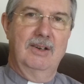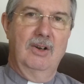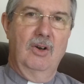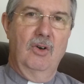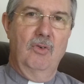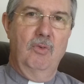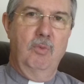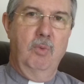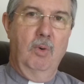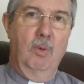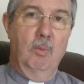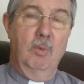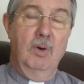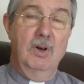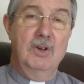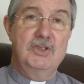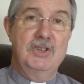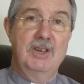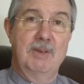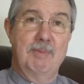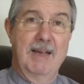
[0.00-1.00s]
of what
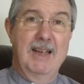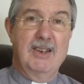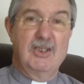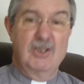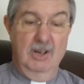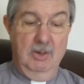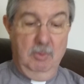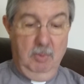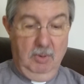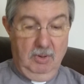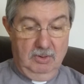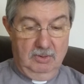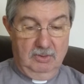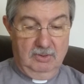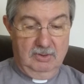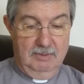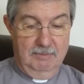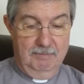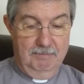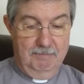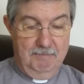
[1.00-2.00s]
worship actually
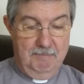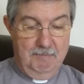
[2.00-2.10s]
was.